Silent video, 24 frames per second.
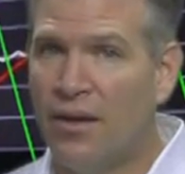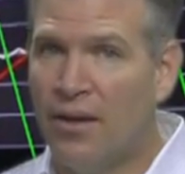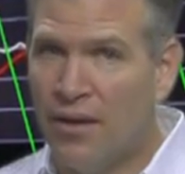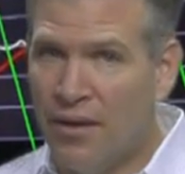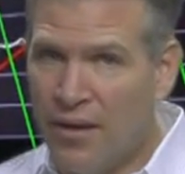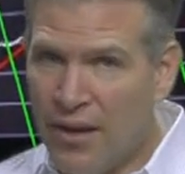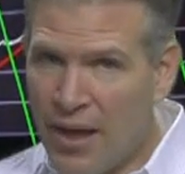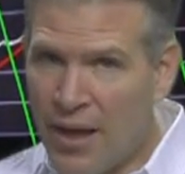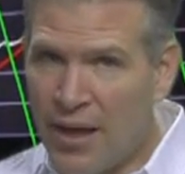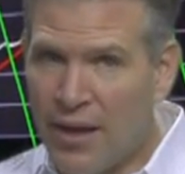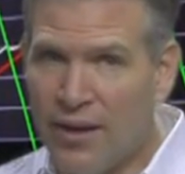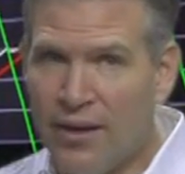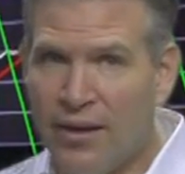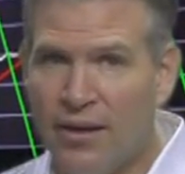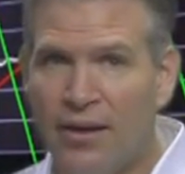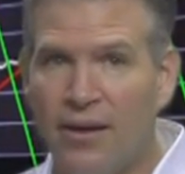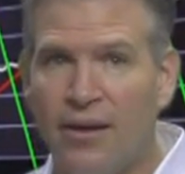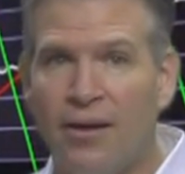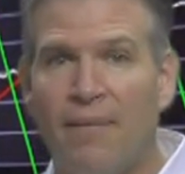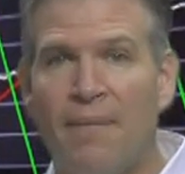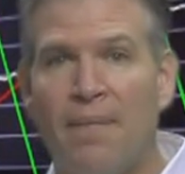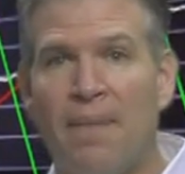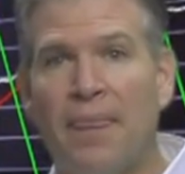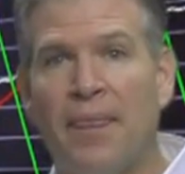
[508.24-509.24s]
Then,
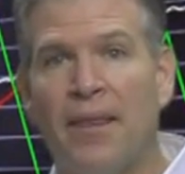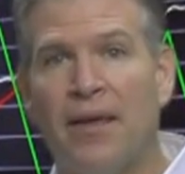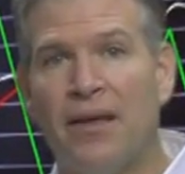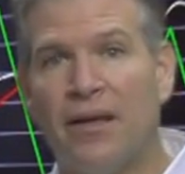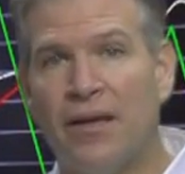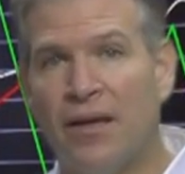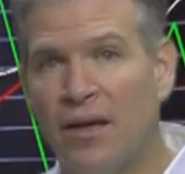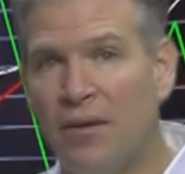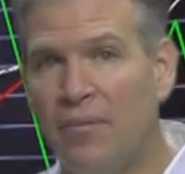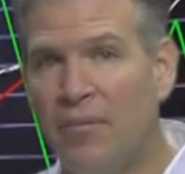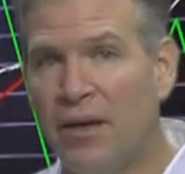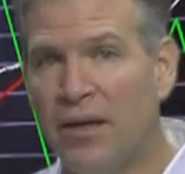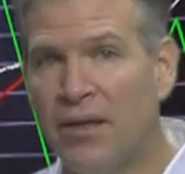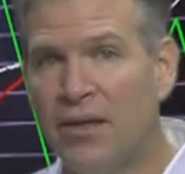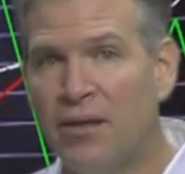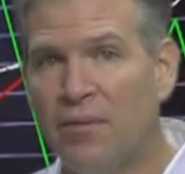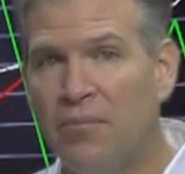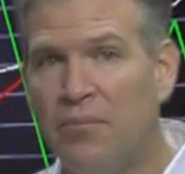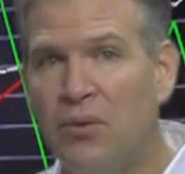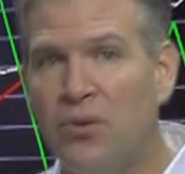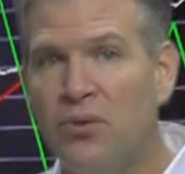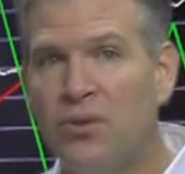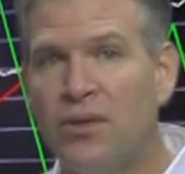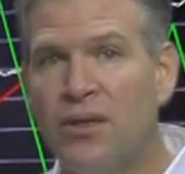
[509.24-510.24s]
commit to
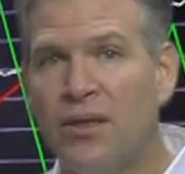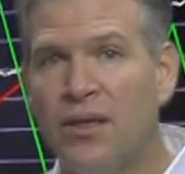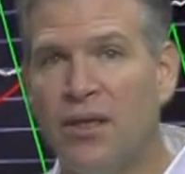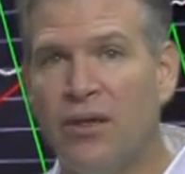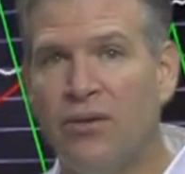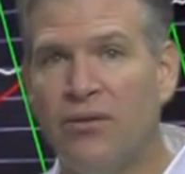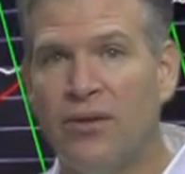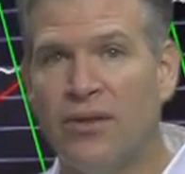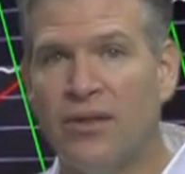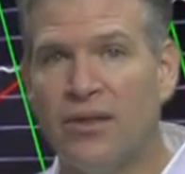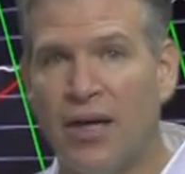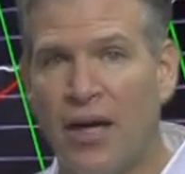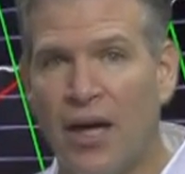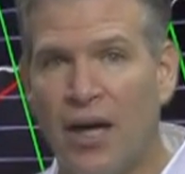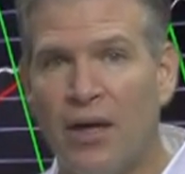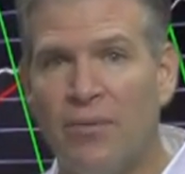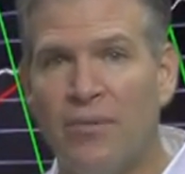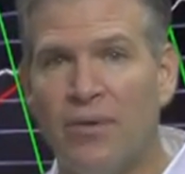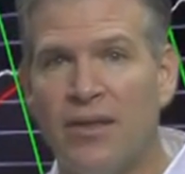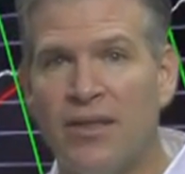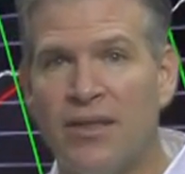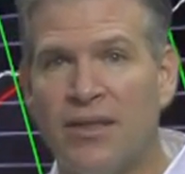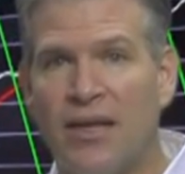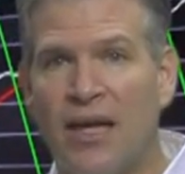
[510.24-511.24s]
boosting your
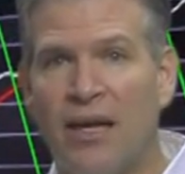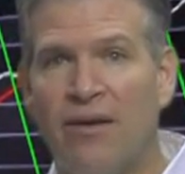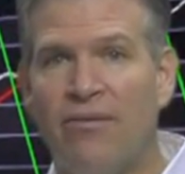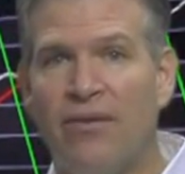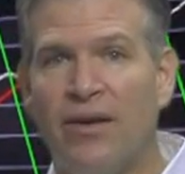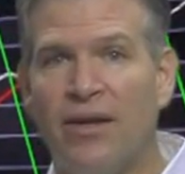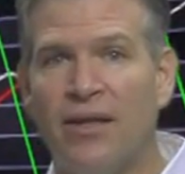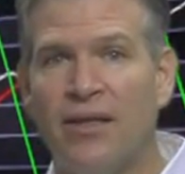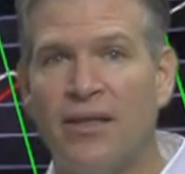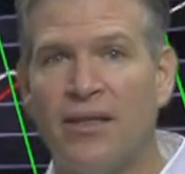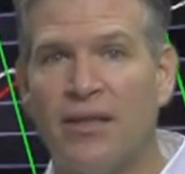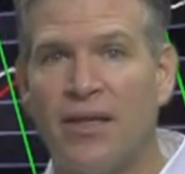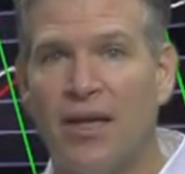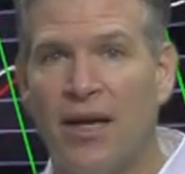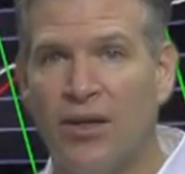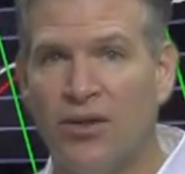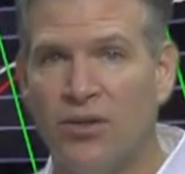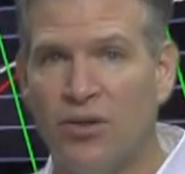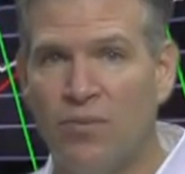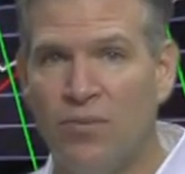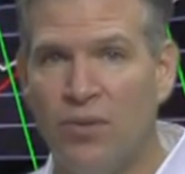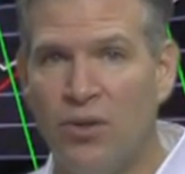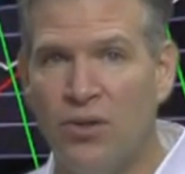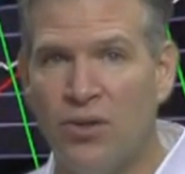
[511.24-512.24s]
retirement savings
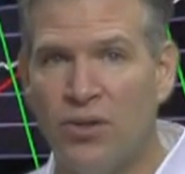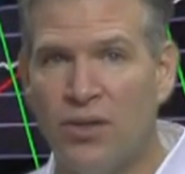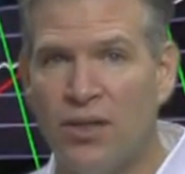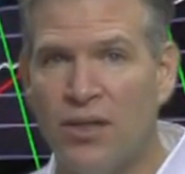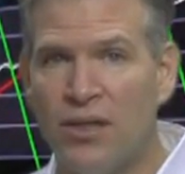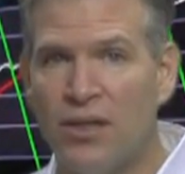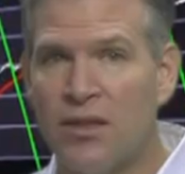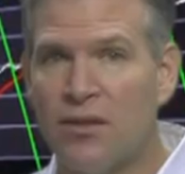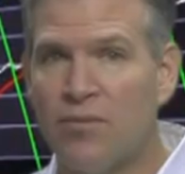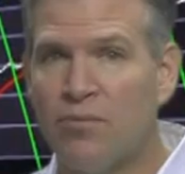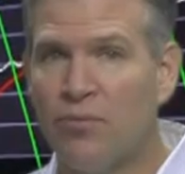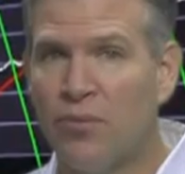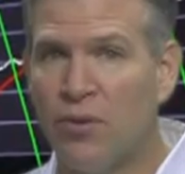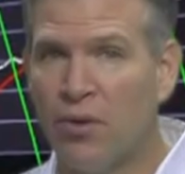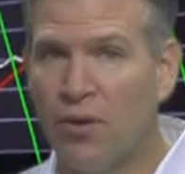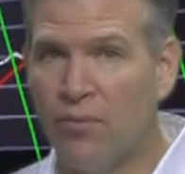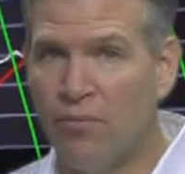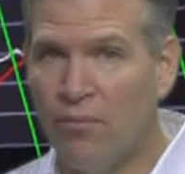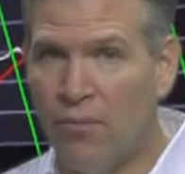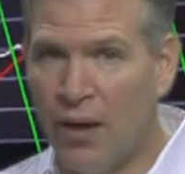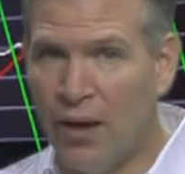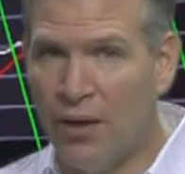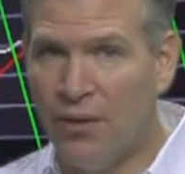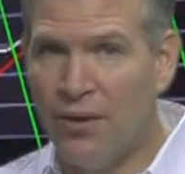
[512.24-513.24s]
contributions per
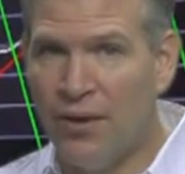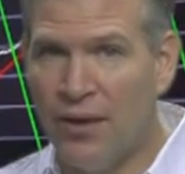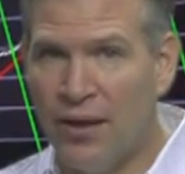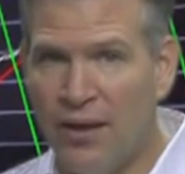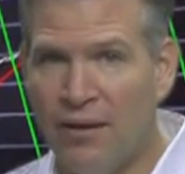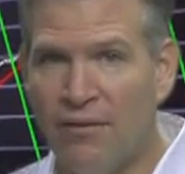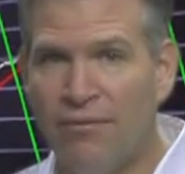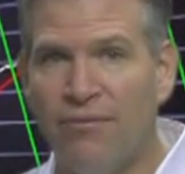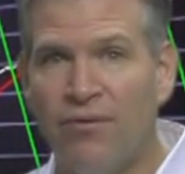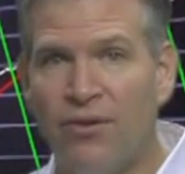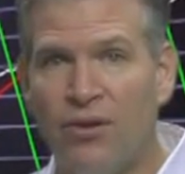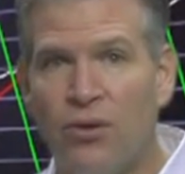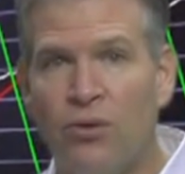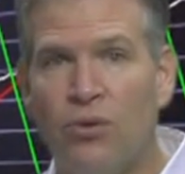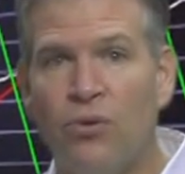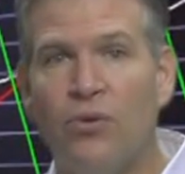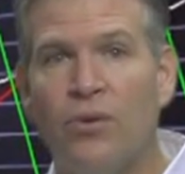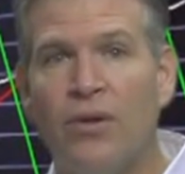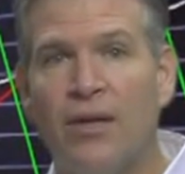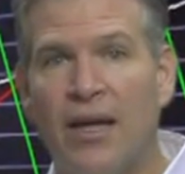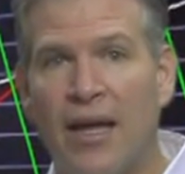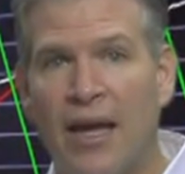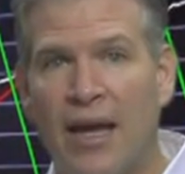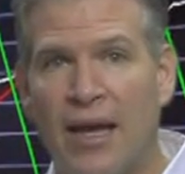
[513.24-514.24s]
month if
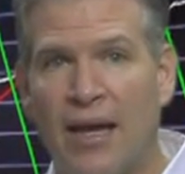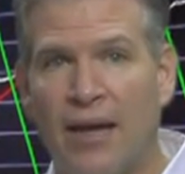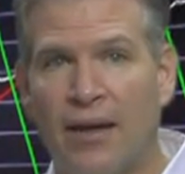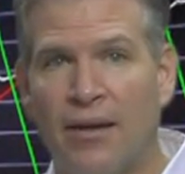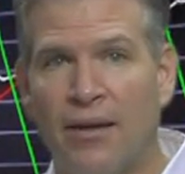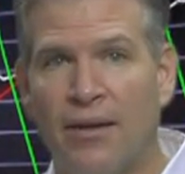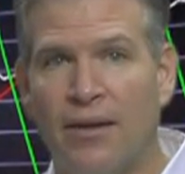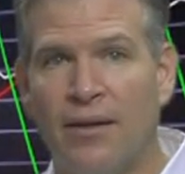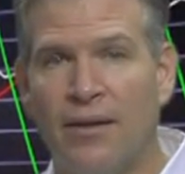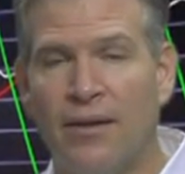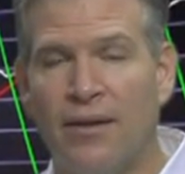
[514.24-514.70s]
you can.